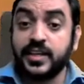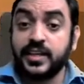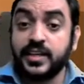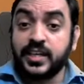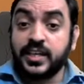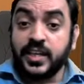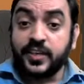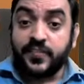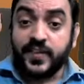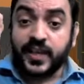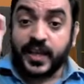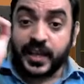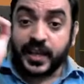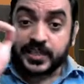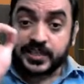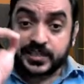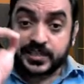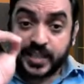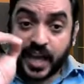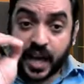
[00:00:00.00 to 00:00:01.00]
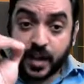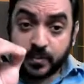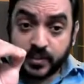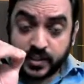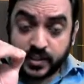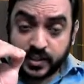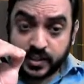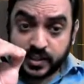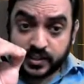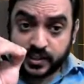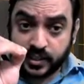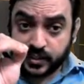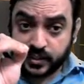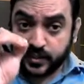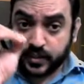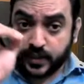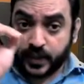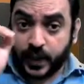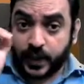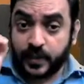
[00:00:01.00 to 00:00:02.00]
If an examinee is at
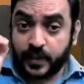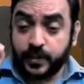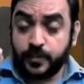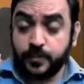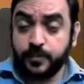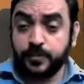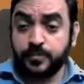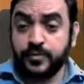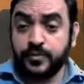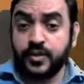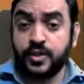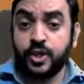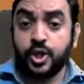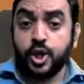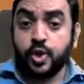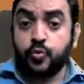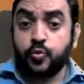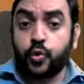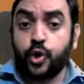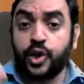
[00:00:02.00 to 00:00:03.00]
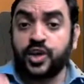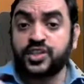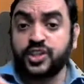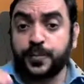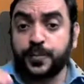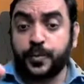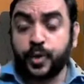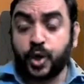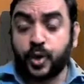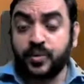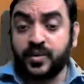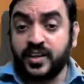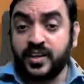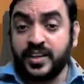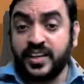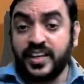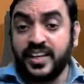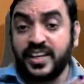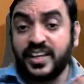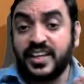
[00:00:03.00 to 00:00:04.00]
random, what is the
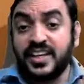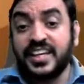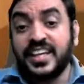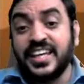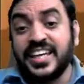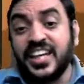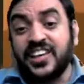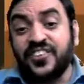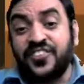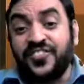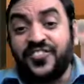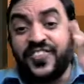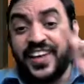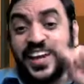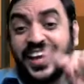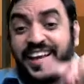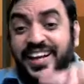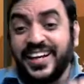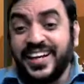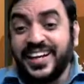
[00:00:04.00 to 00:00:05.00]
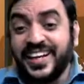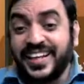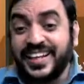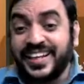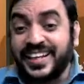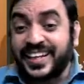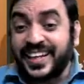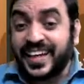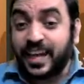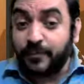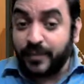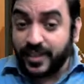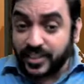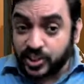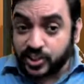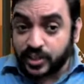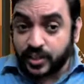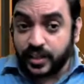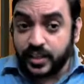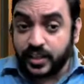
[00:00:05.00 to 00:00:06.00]
probability he failed in
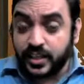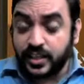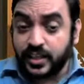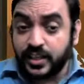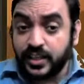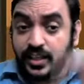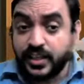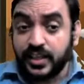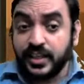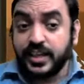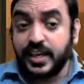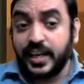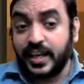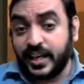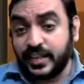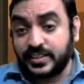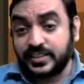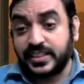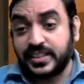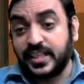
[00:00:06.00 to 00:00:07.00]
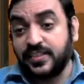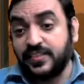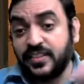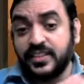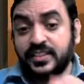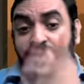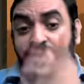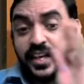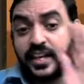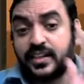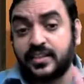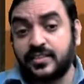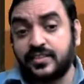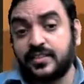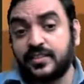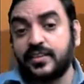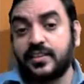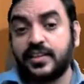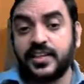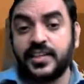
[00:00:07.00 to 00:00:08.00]
chemistry? It is given that
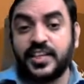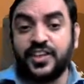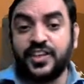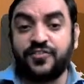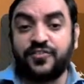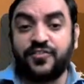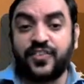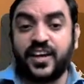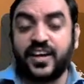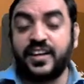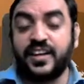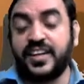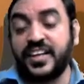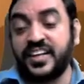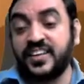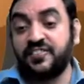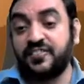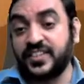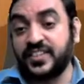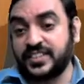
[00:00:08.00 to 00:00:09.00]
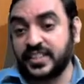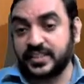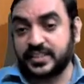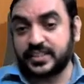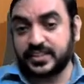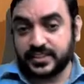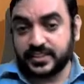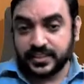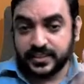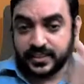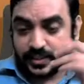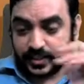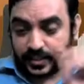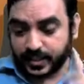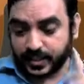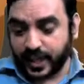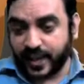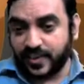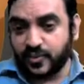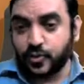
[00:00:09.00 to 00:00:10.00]
he failed in physics.
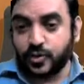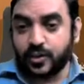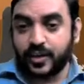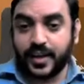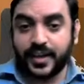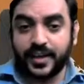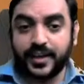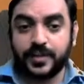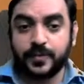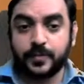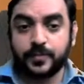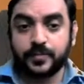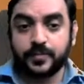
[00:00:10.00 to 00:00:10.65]
Can you try?